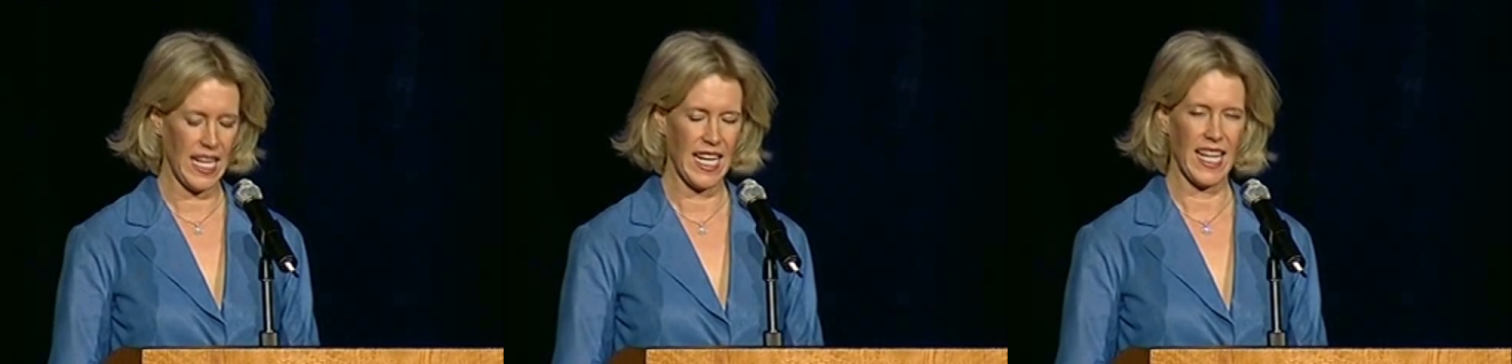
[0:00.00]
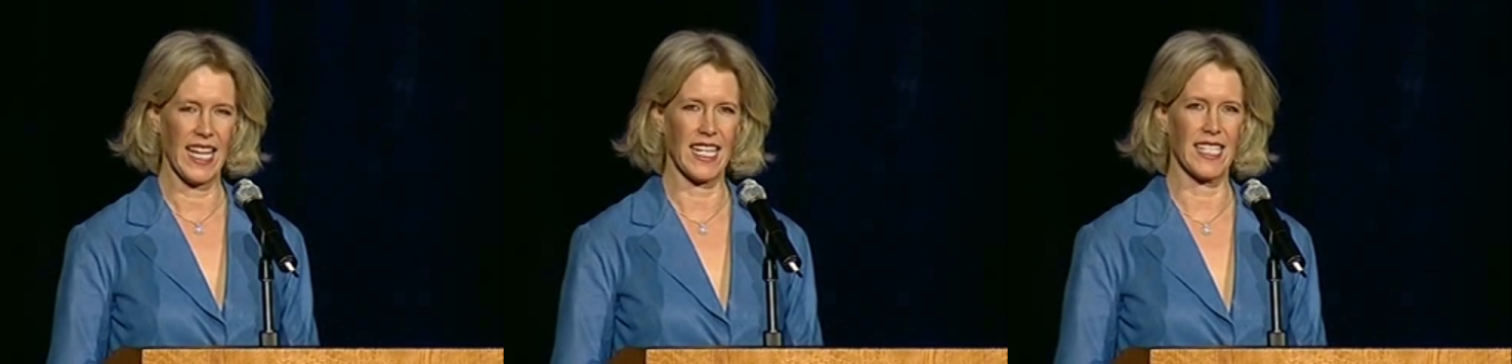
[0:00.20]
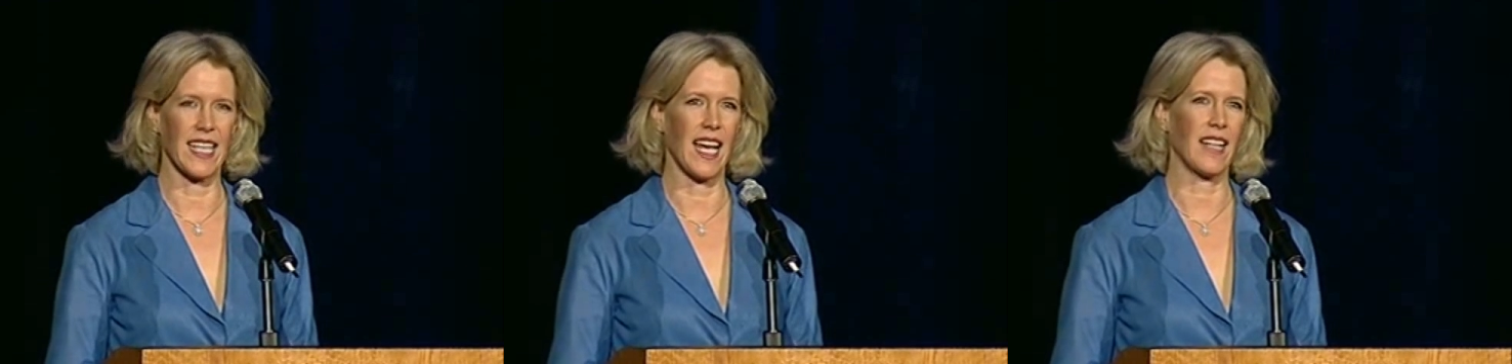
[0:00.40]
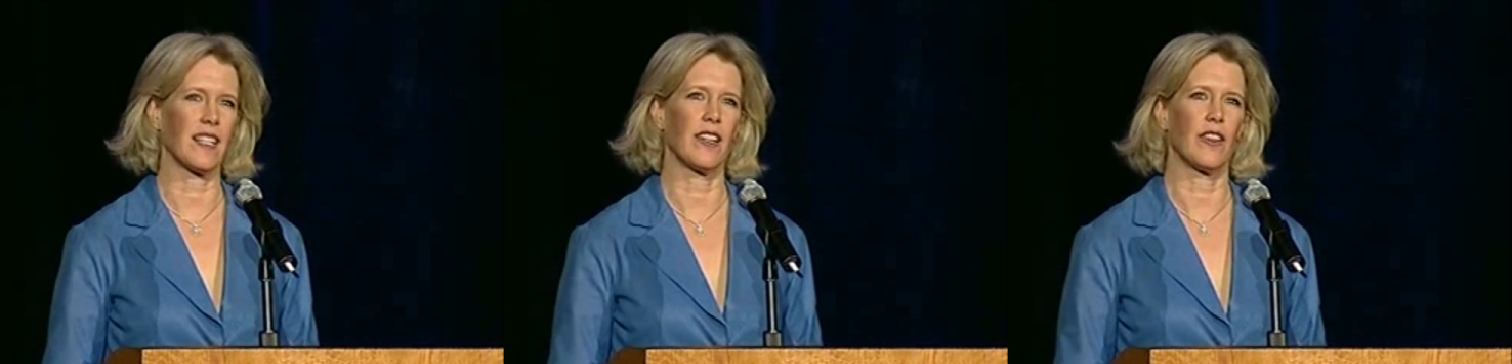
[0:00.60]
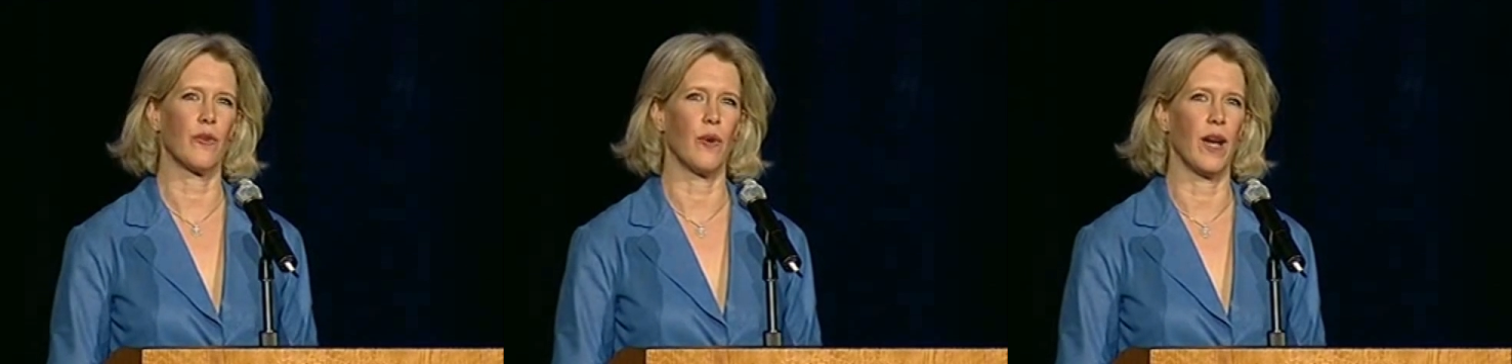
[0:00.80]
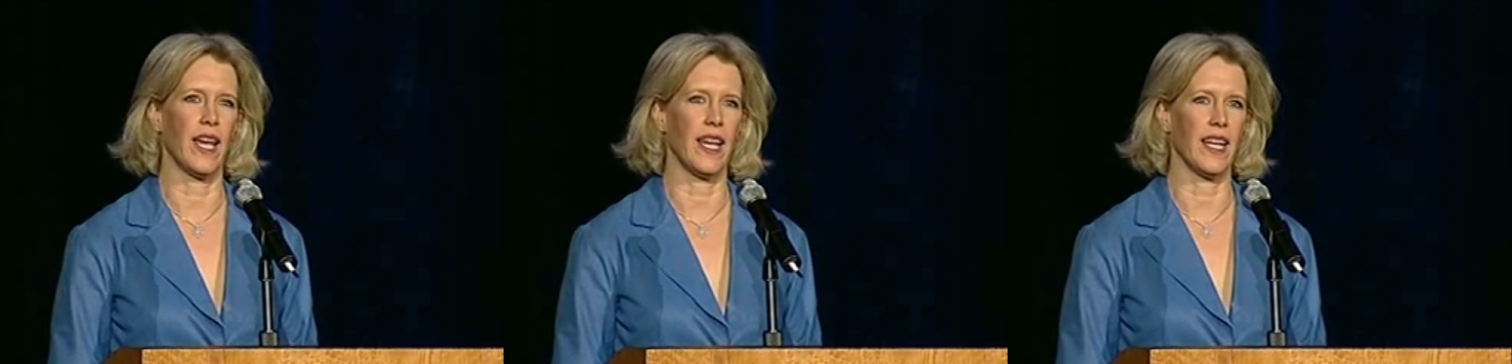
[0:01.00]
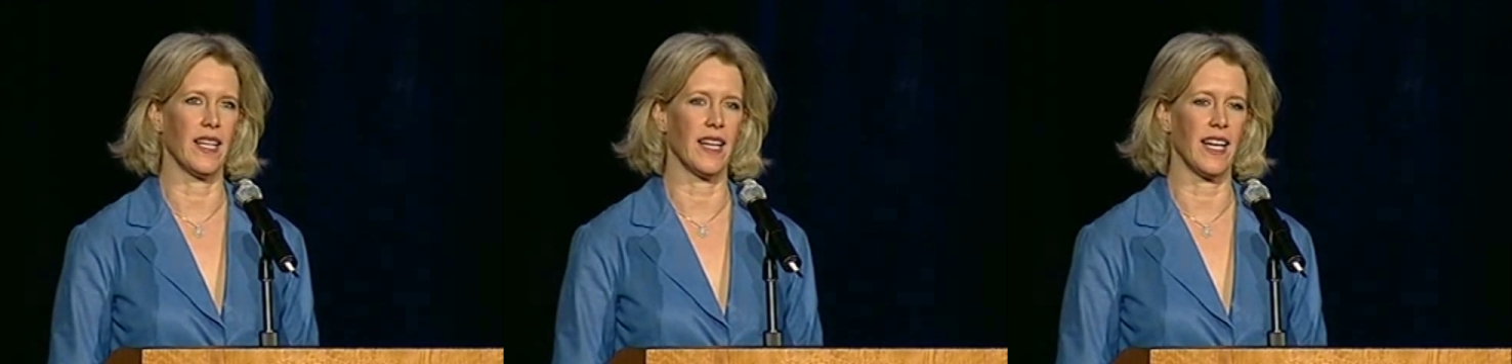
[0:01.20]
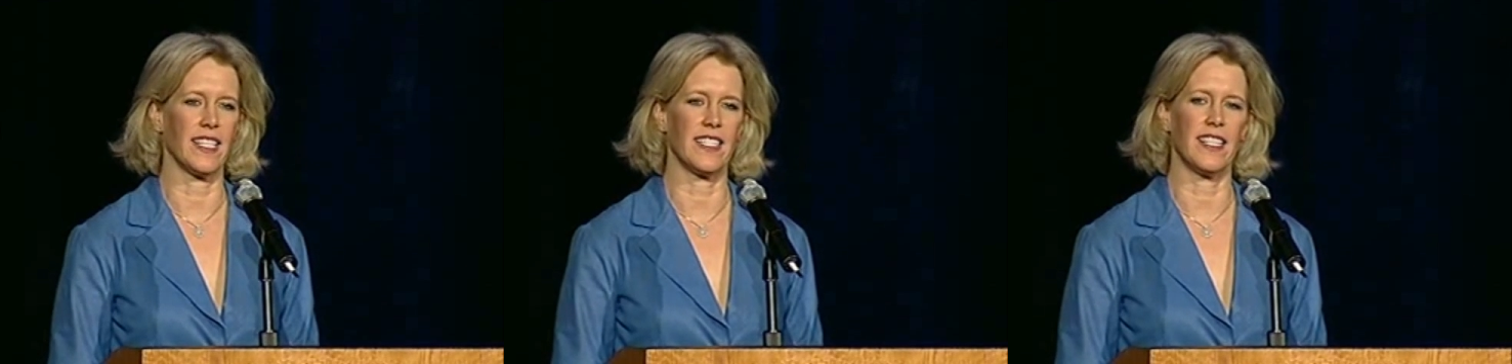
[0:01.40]
exactly the
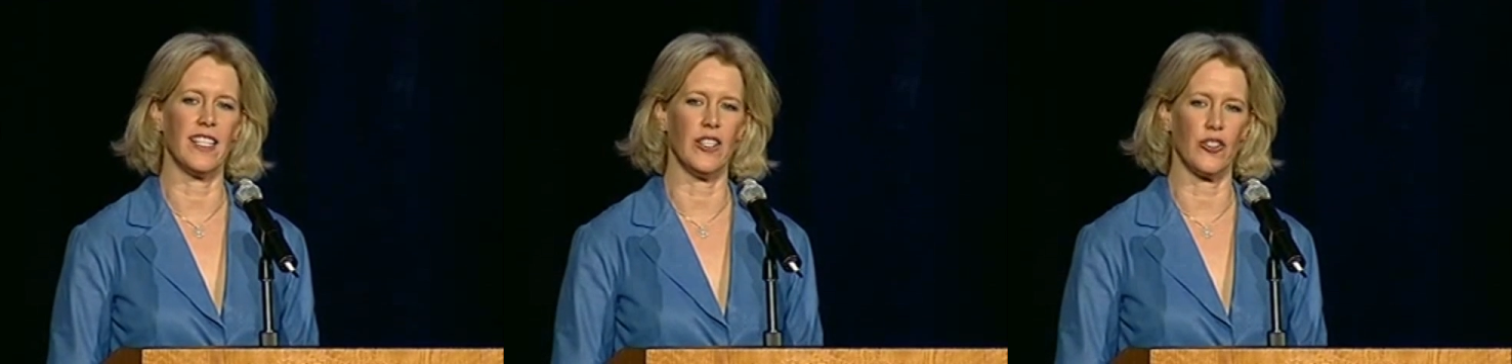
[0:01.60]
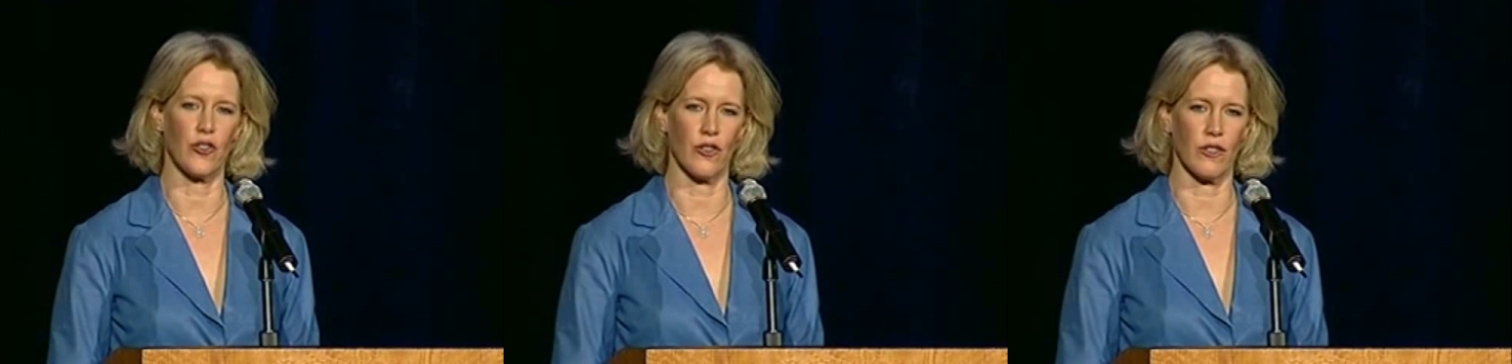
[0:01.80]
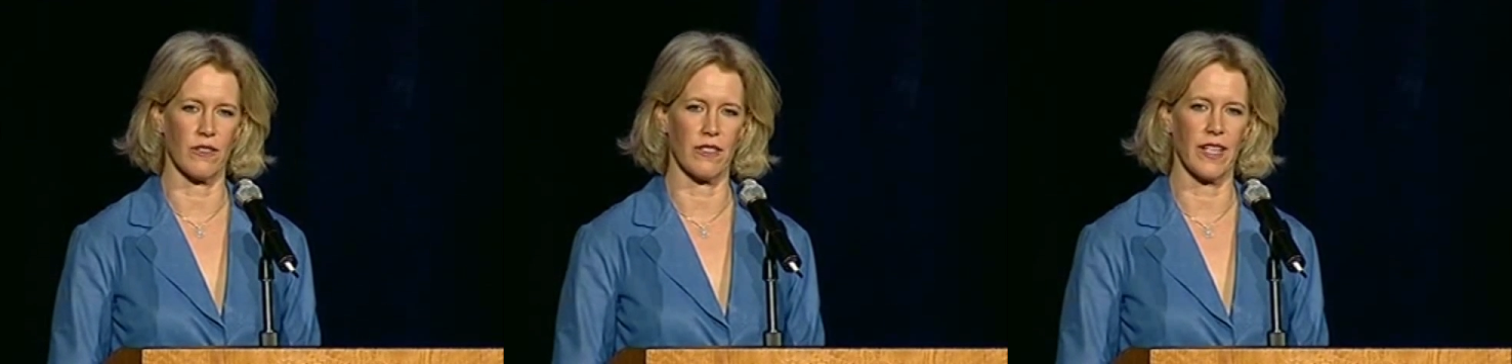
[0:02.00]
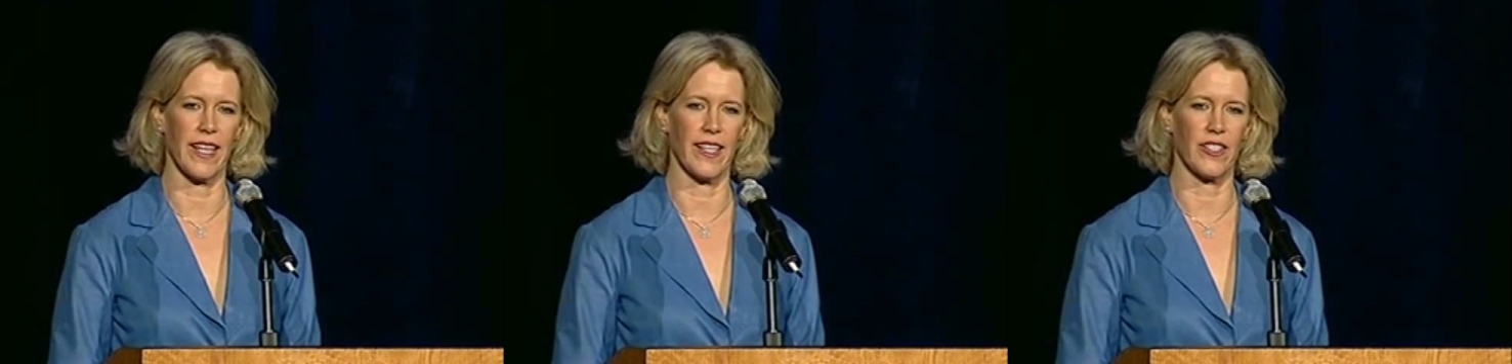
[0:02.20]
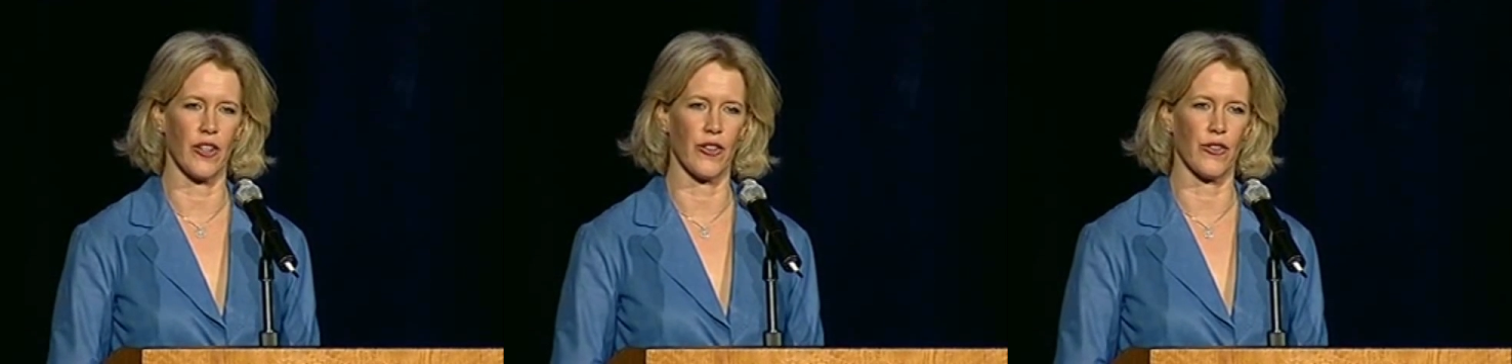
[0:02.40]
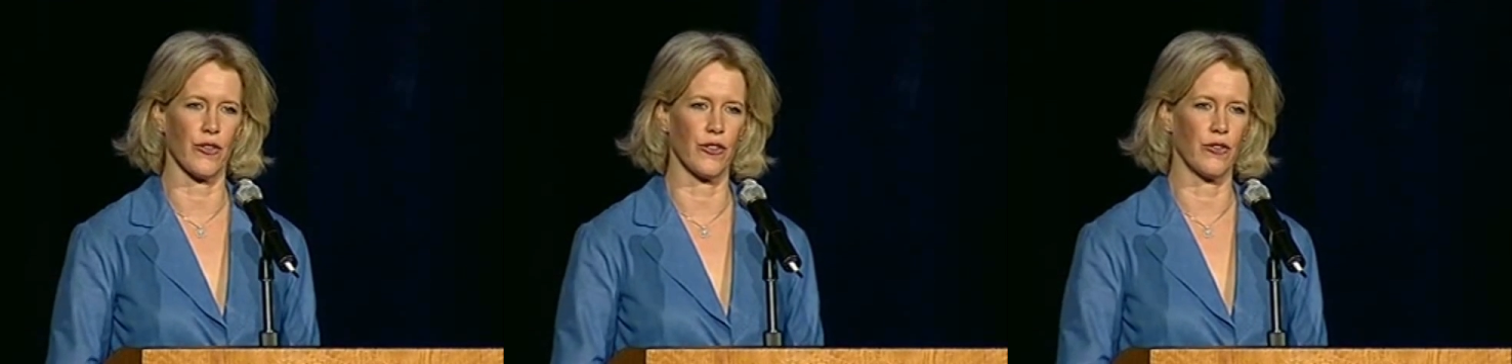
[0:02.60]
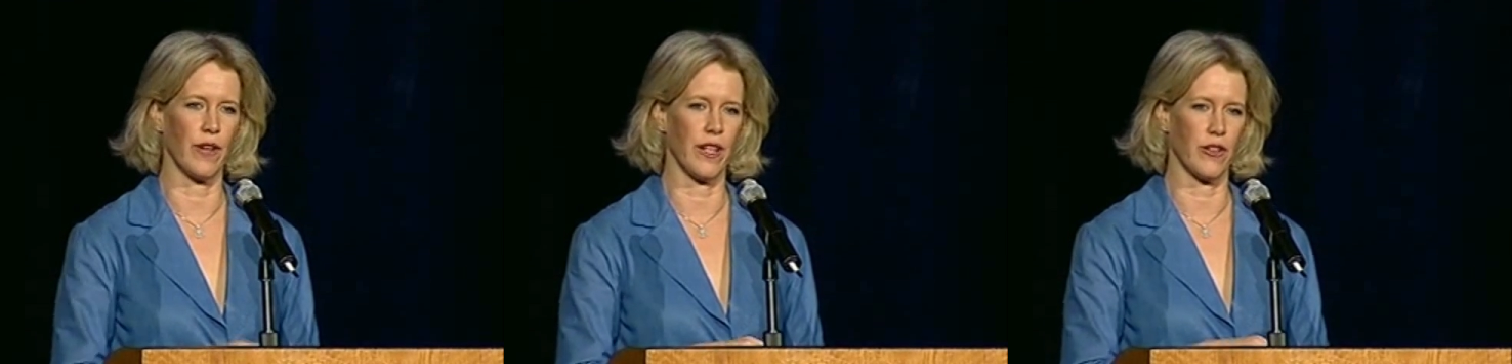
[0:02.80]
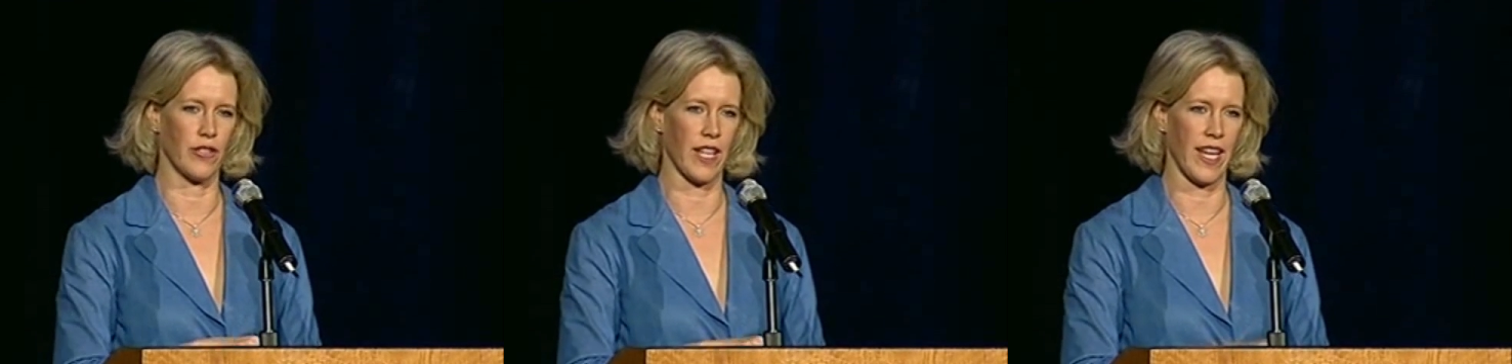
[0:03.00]
way a teacher takes a third
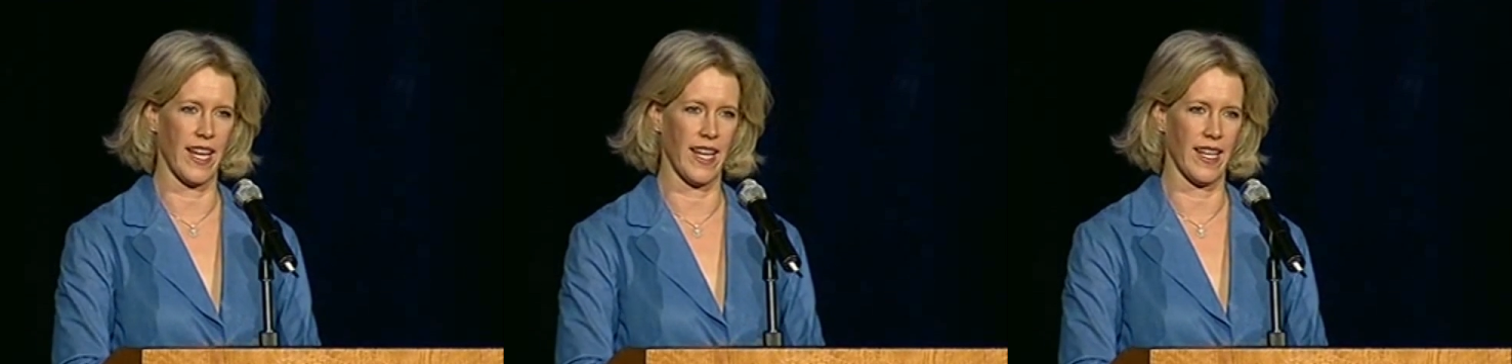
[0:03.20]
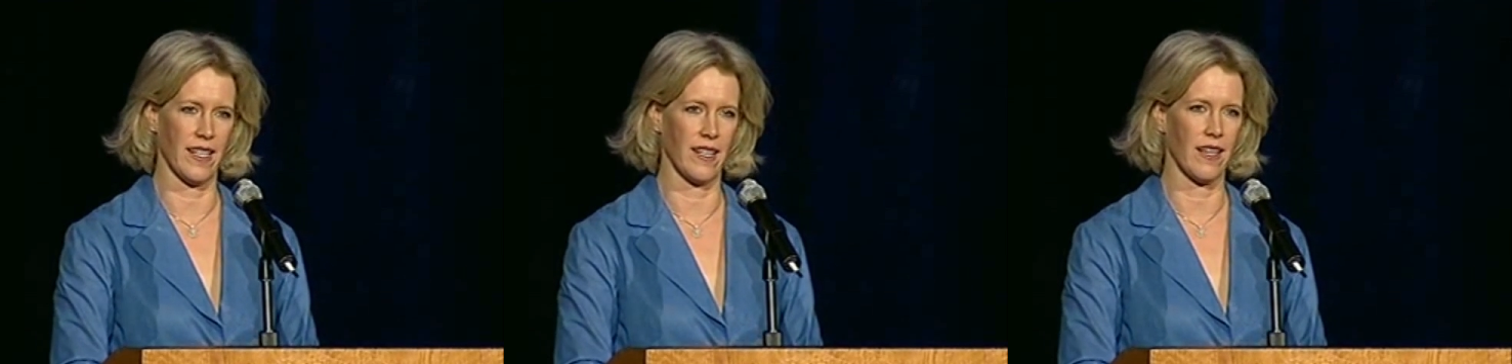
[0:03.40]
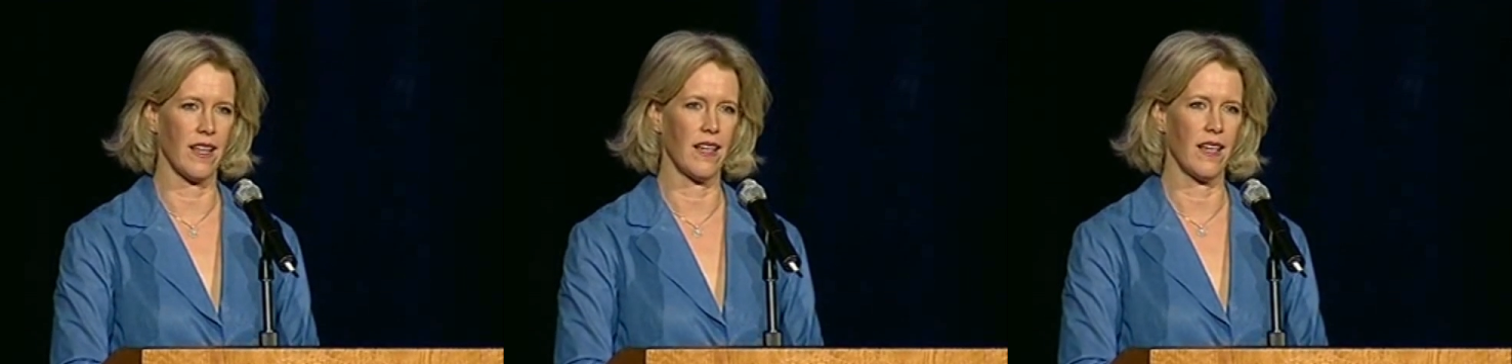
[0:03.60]
grader's hand